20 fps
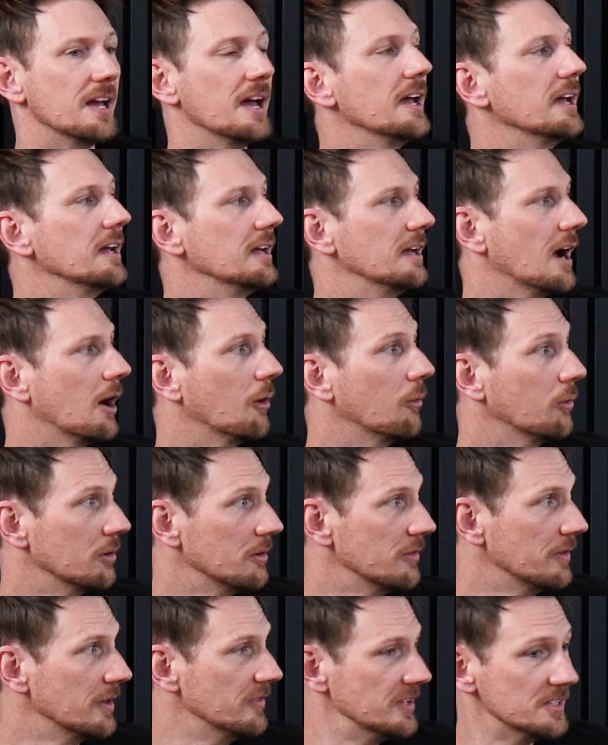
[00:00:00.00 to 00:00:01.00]
hey, how
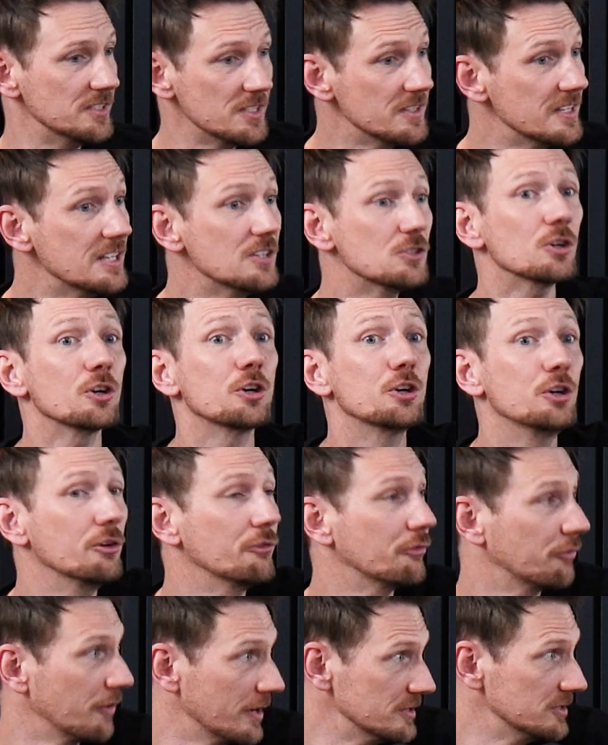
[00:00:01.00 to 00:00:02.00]
are they? These are good
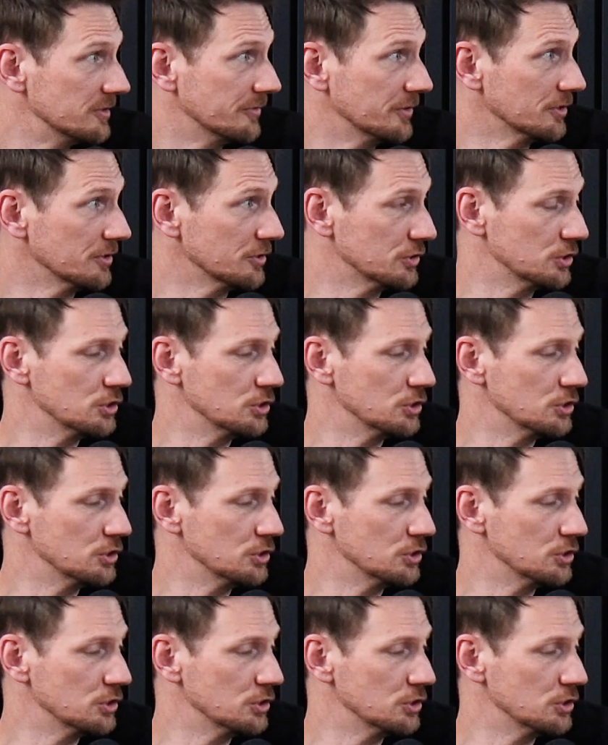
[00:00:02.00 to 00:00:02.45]
friends of yours.